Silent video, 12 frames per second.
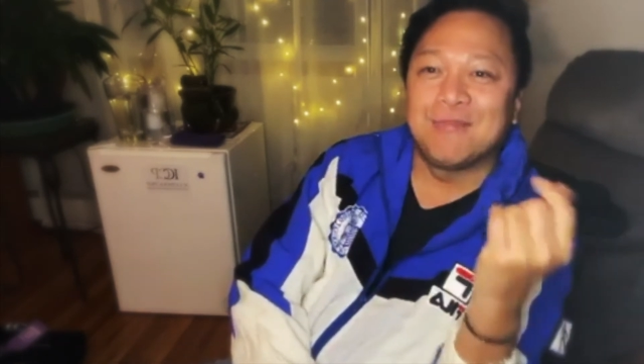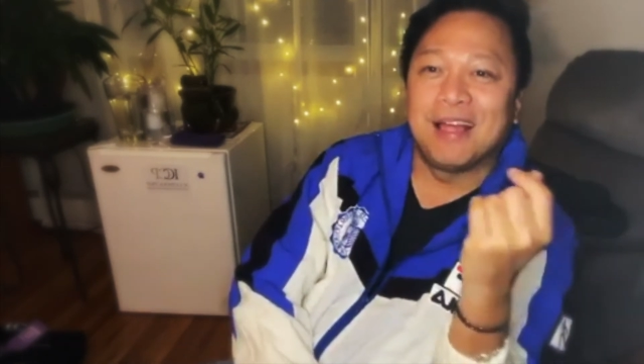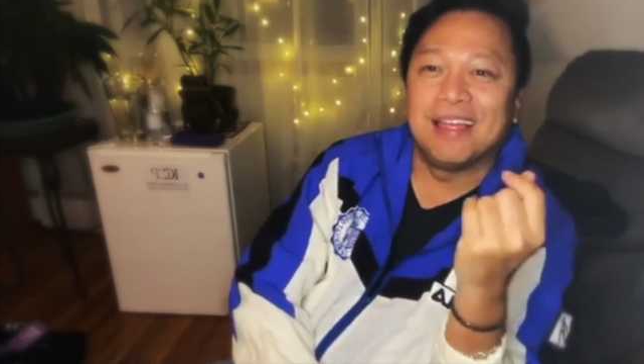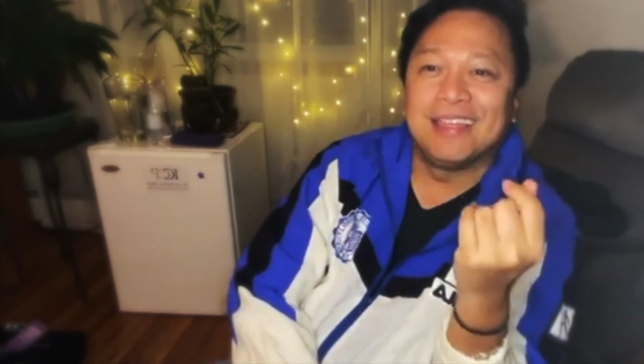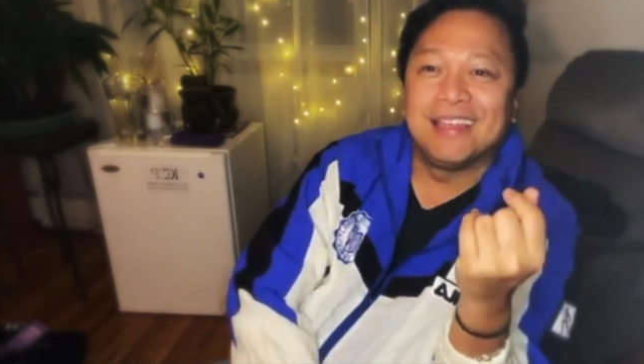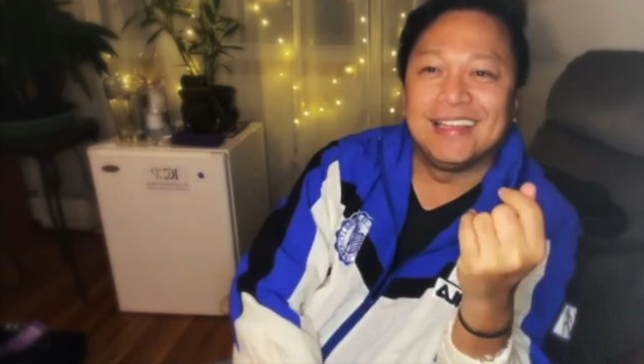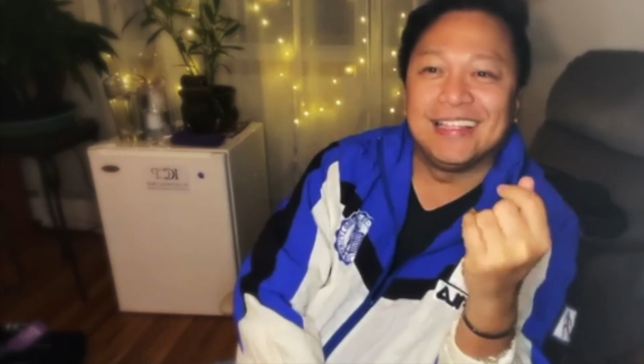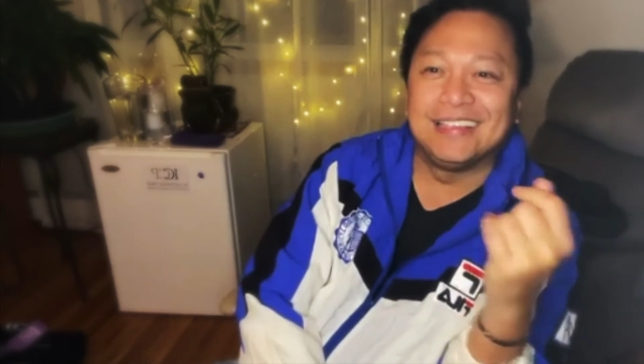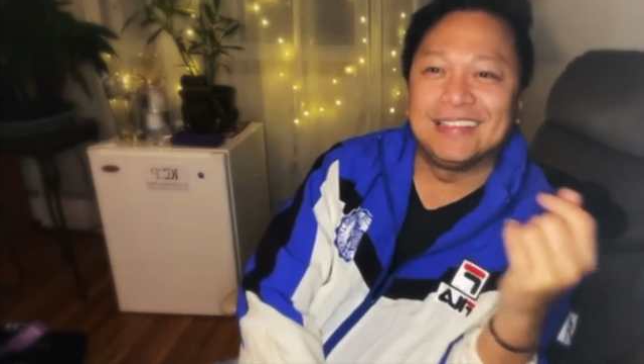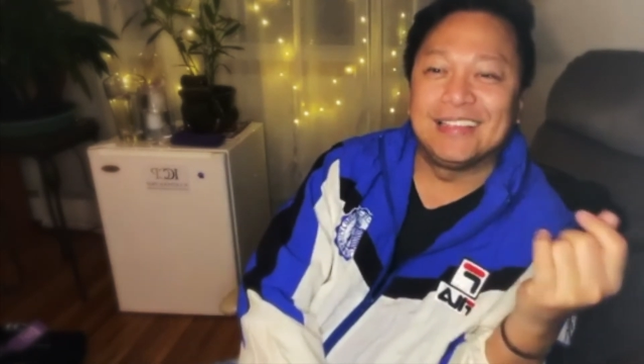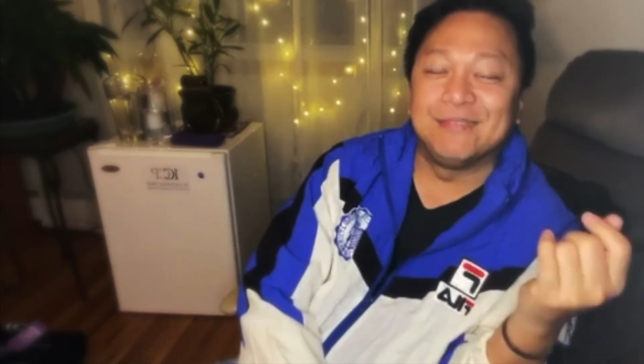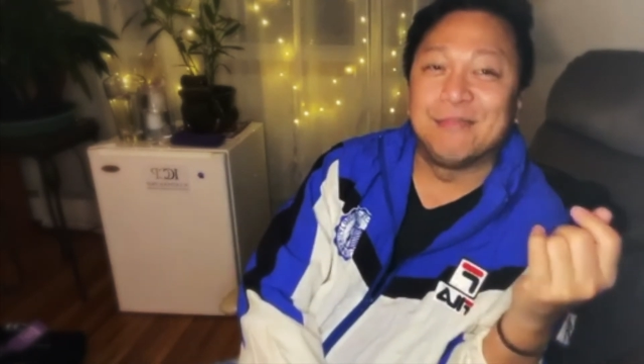
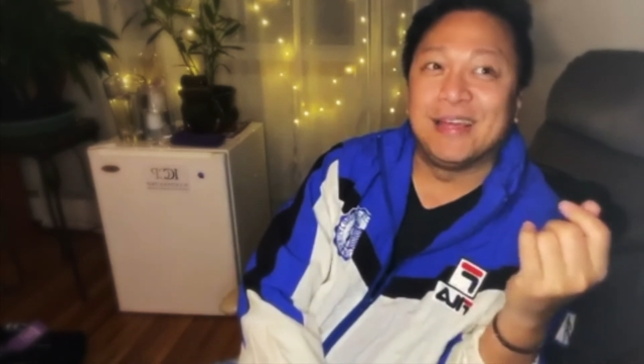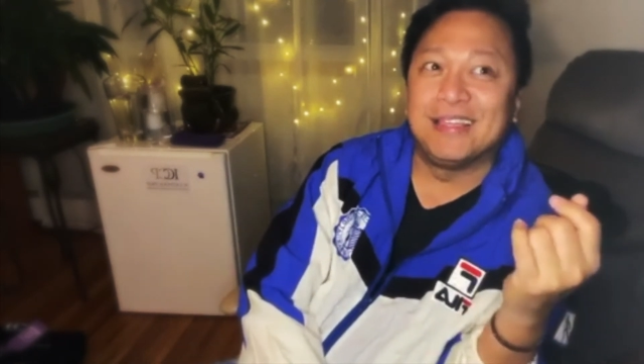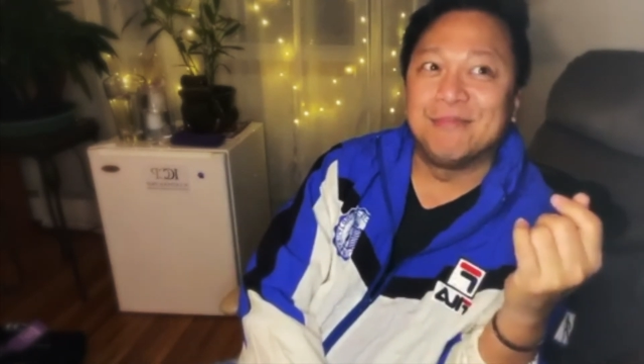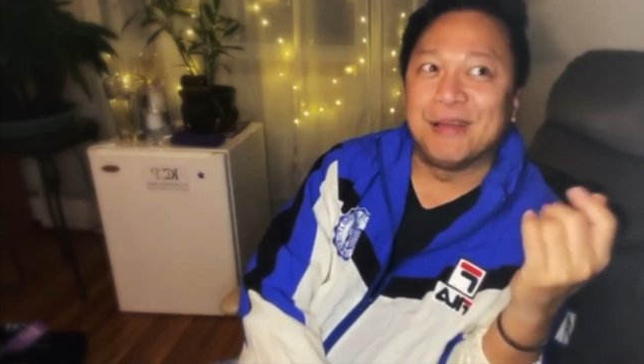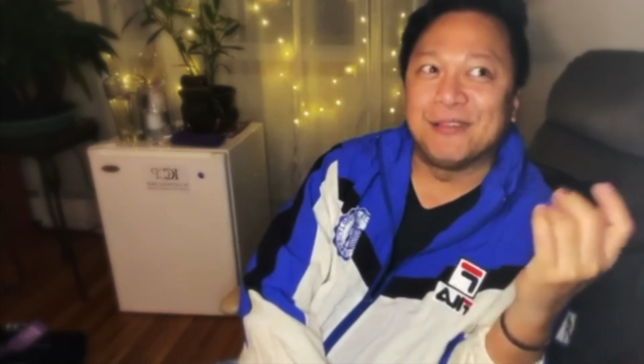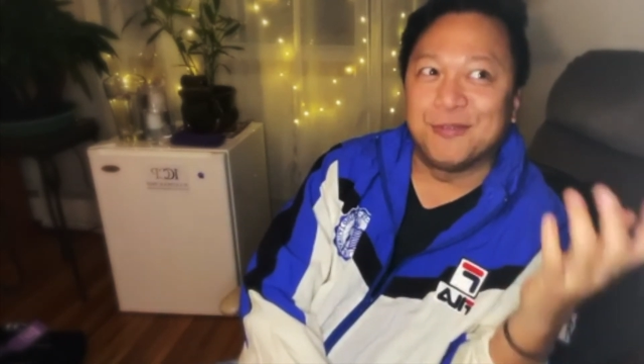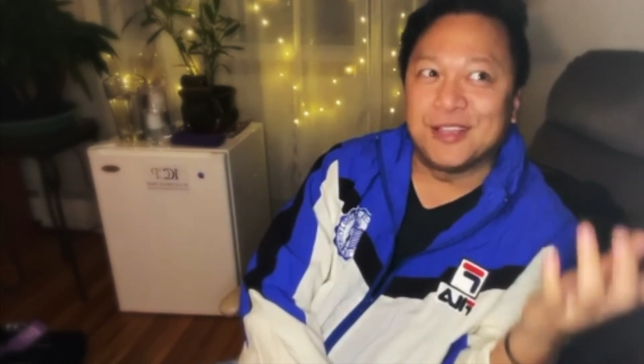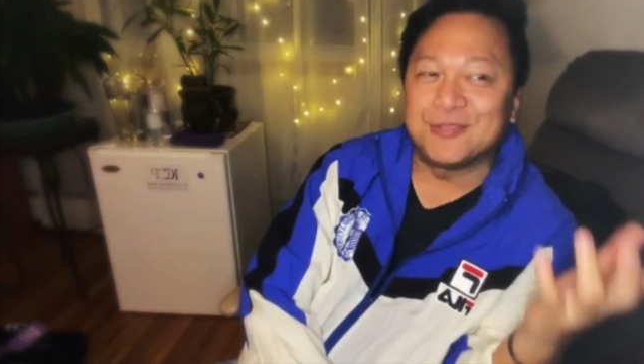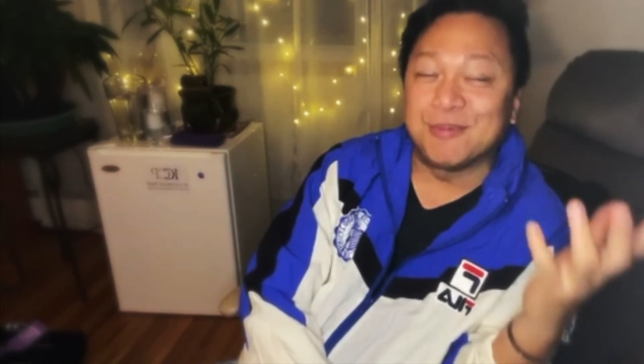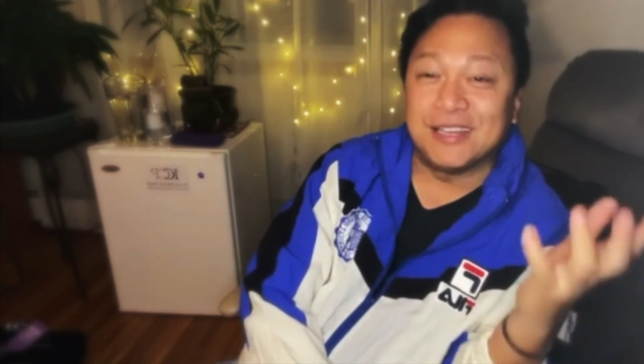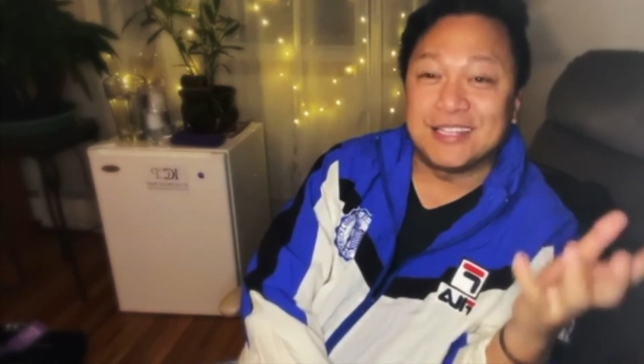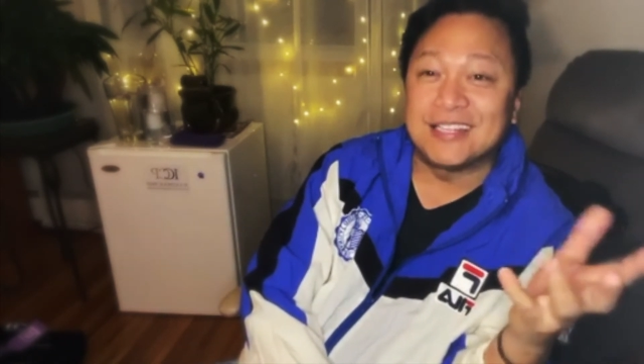my
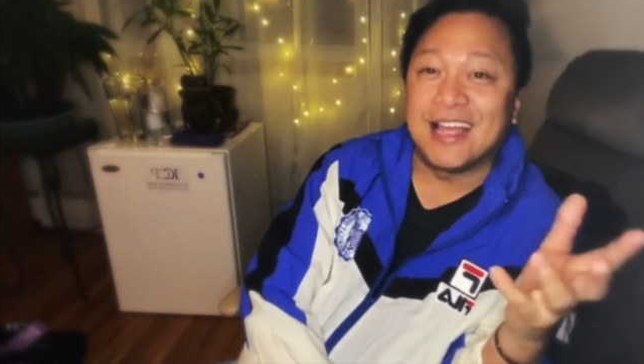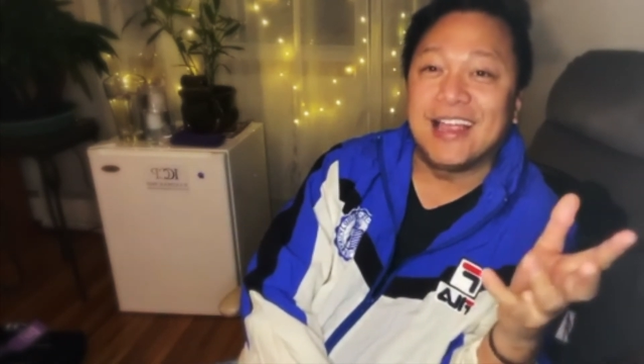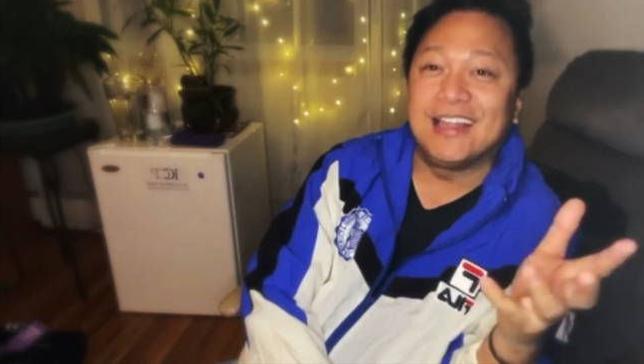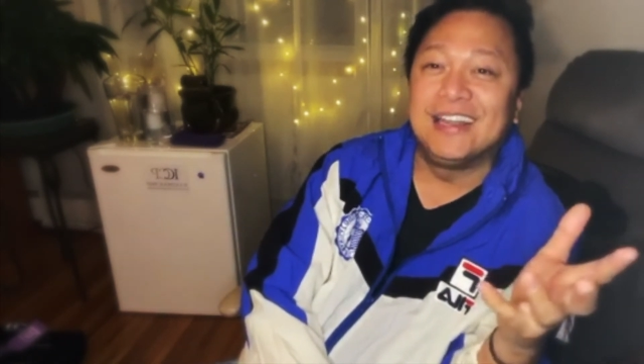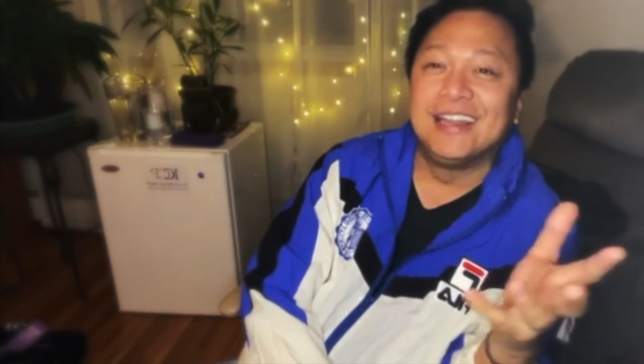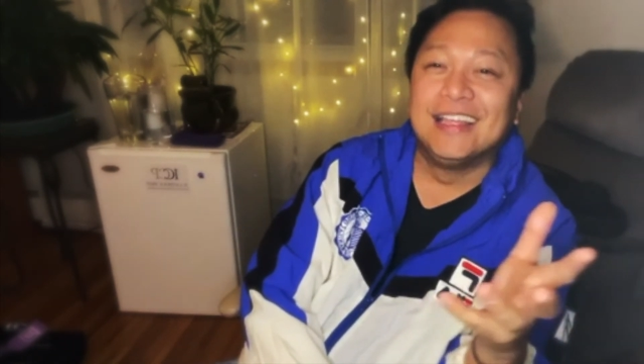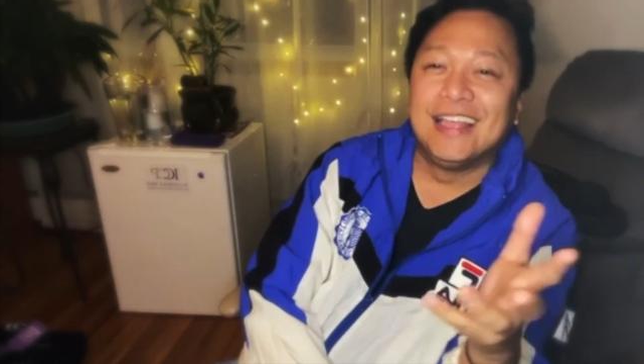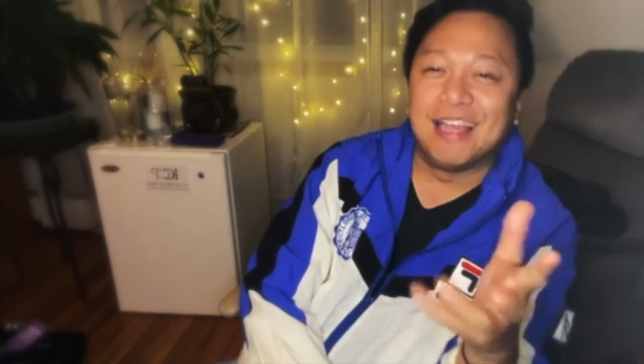wish, my desire,